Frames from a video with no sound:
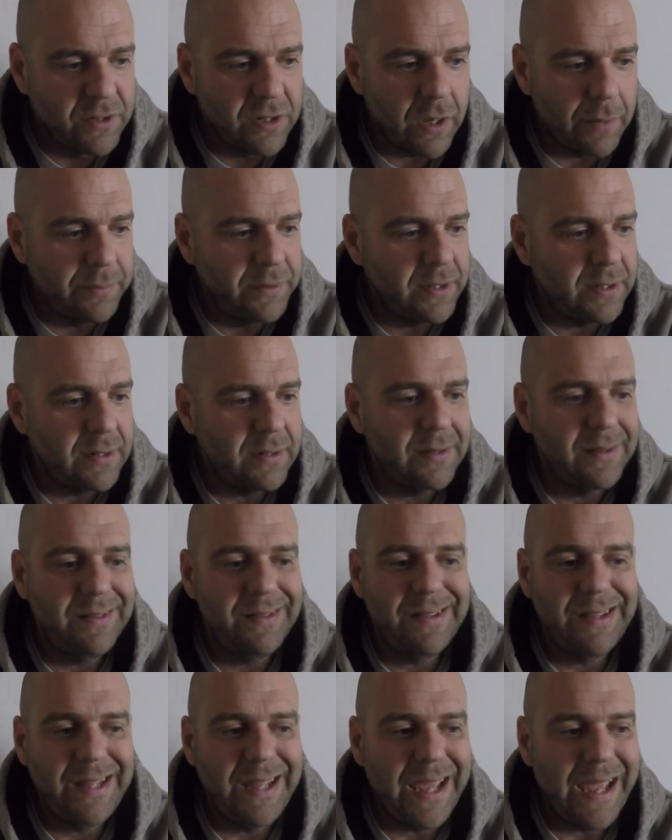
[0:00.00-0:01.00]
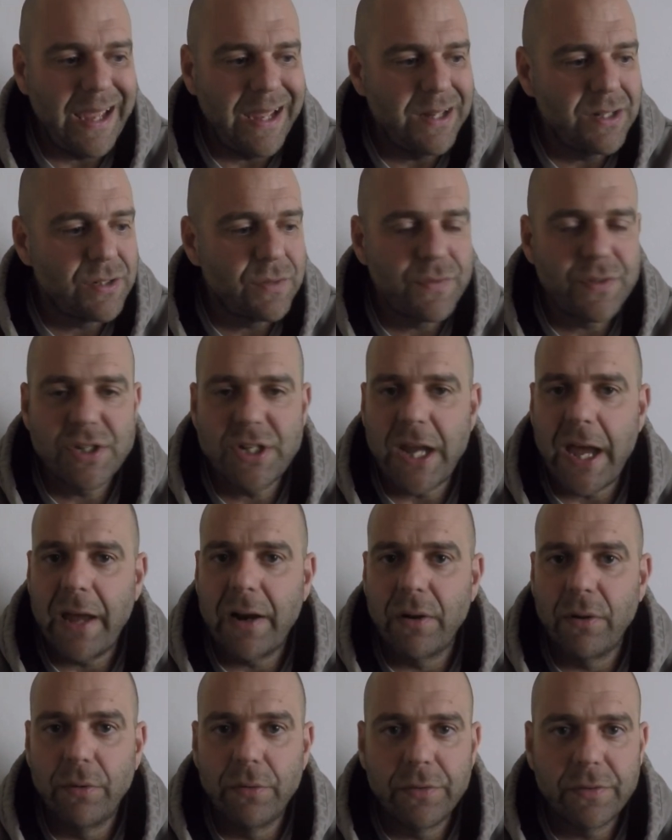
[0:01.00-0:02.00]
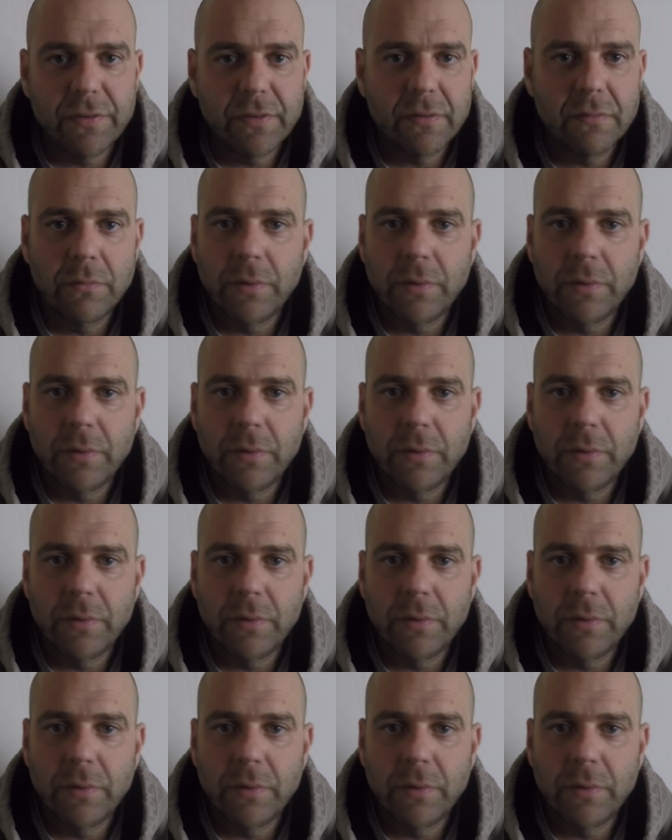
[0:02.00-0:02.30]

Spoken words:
dubbed it the Age of Shadows.